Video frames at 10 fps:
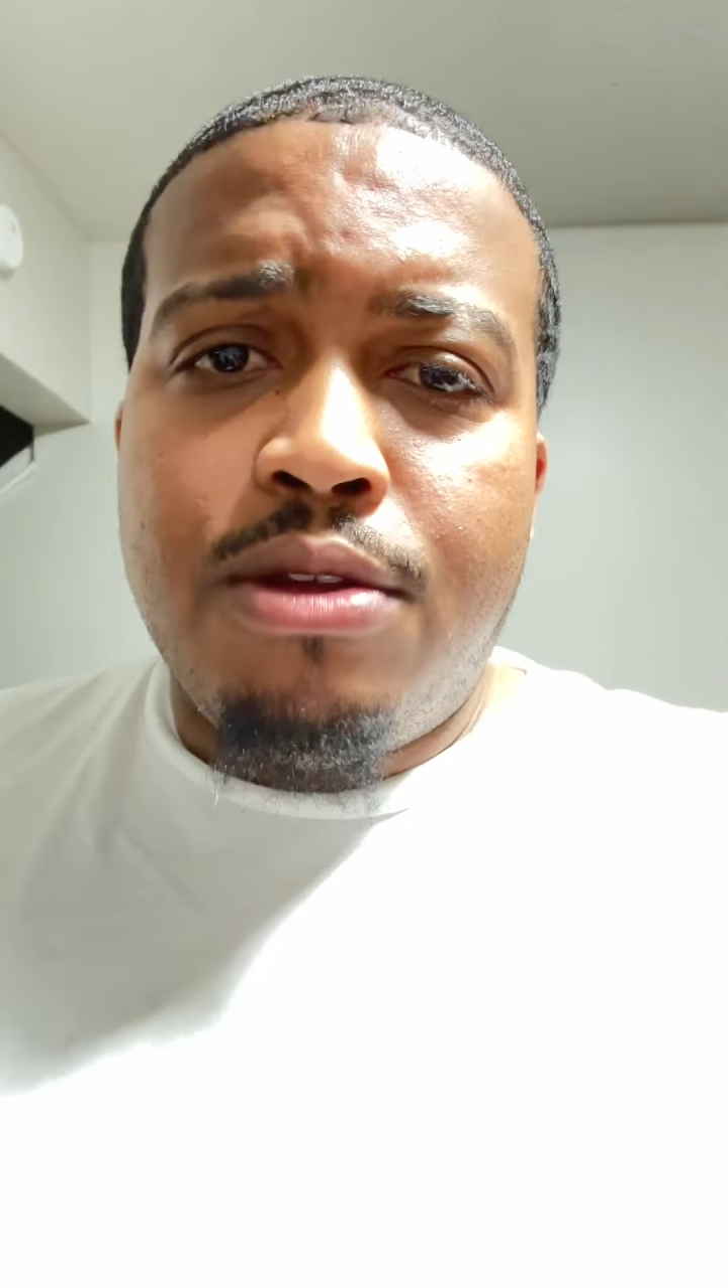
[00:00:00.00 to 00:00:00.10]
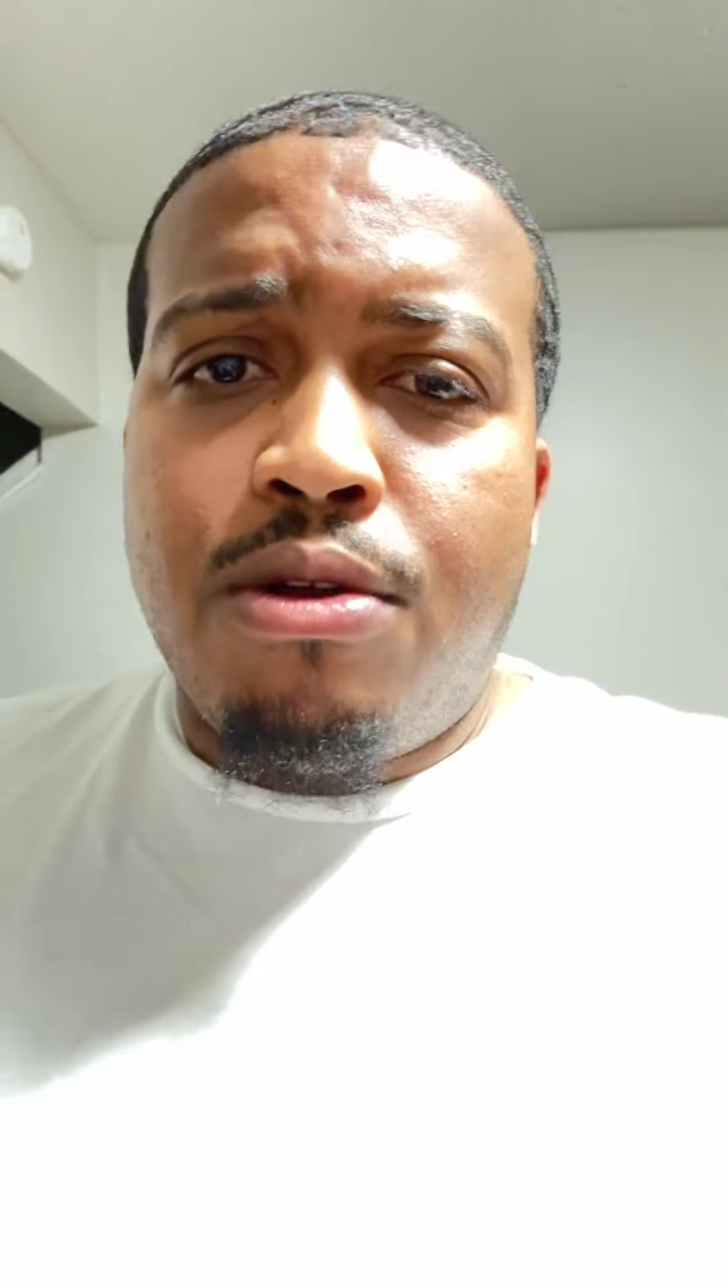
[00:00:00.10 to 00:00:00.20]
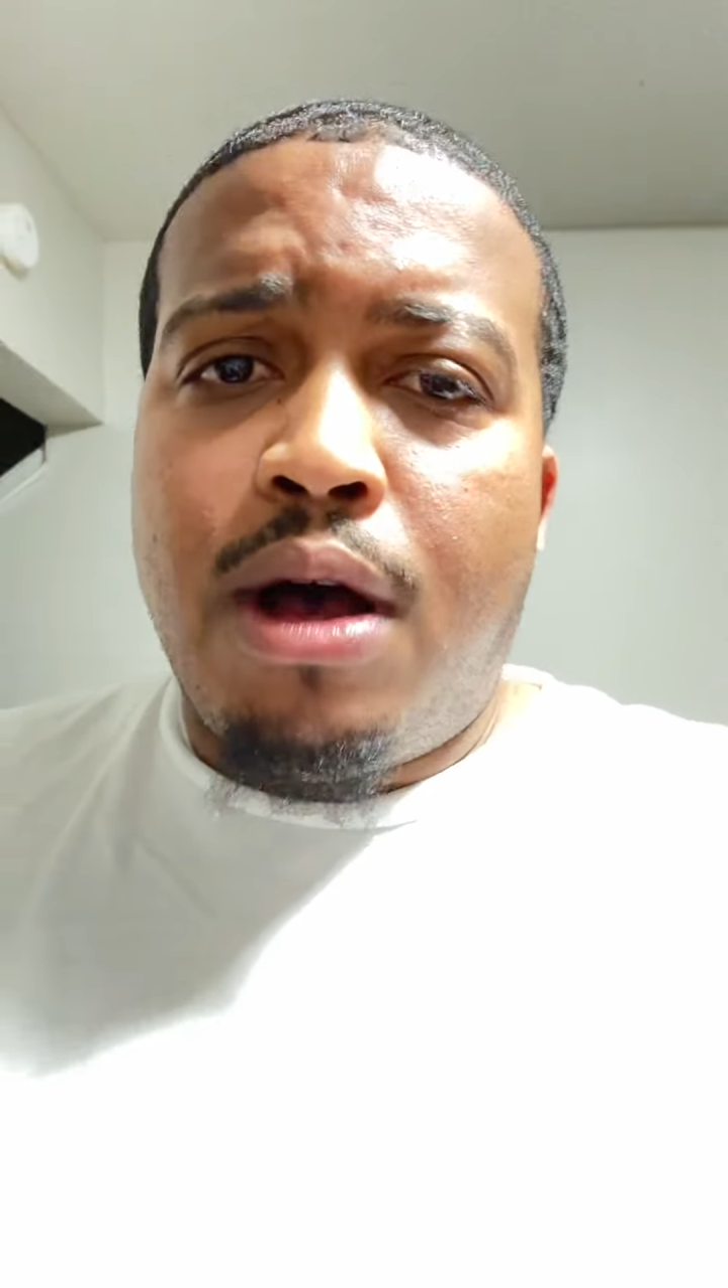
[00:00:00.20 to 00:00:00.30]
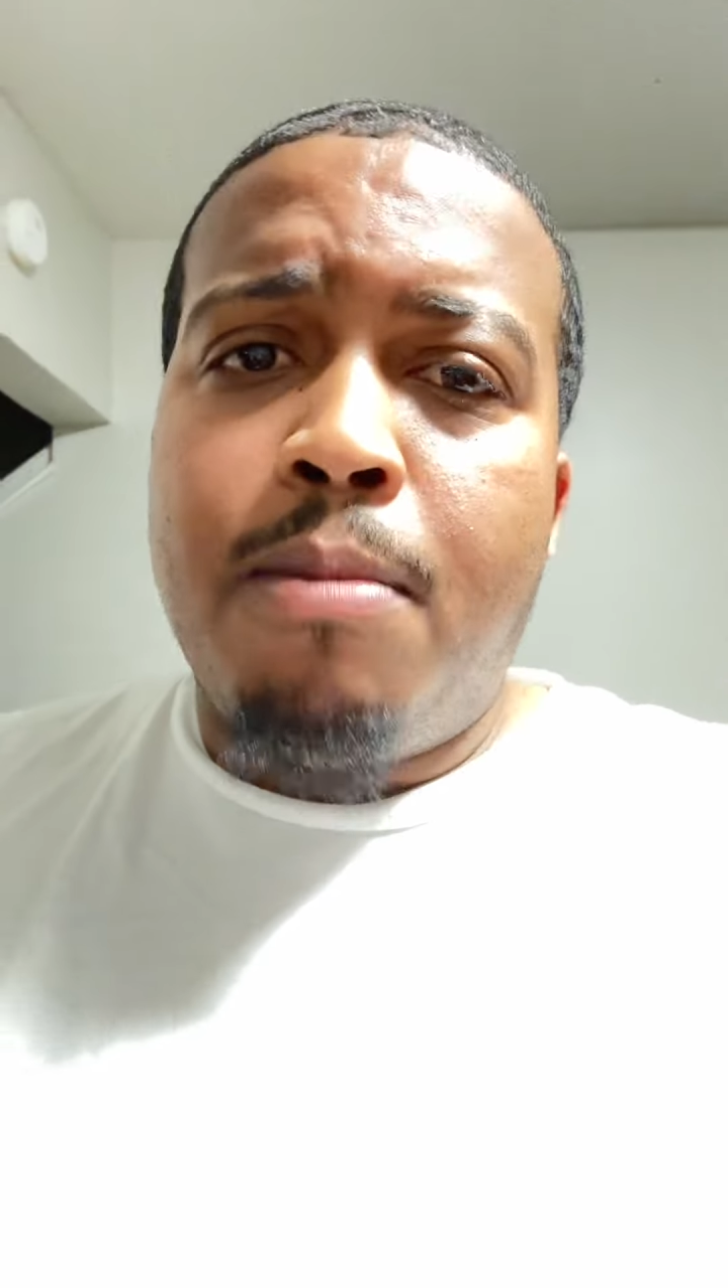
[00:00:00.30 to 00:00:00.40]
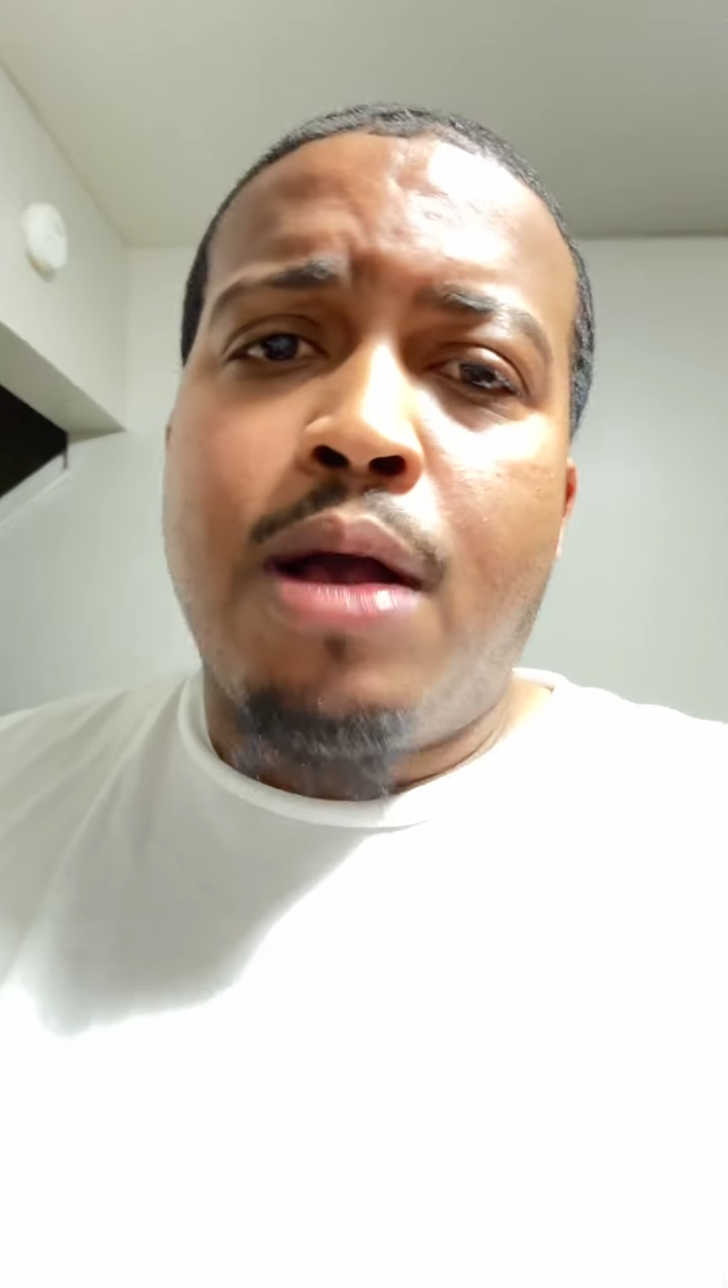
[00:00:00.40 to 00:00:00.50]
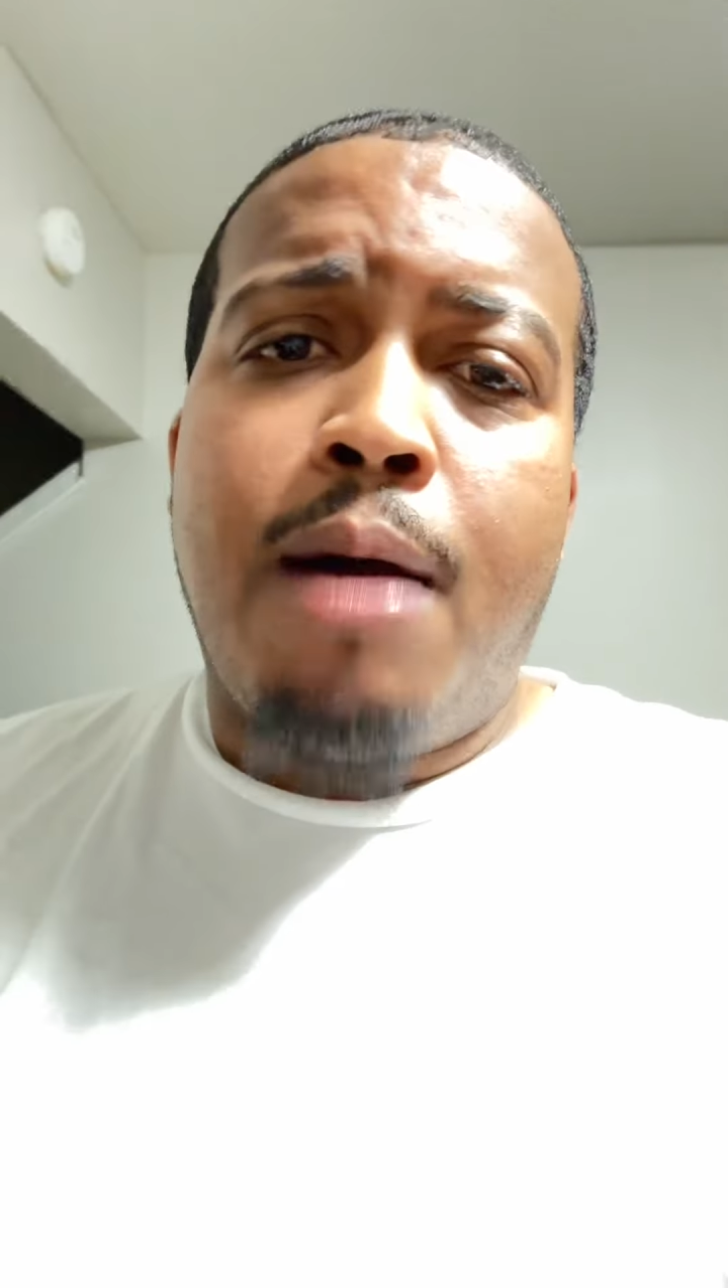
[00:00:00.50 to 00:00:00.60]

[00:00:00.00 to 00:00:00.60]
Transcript: you know I'm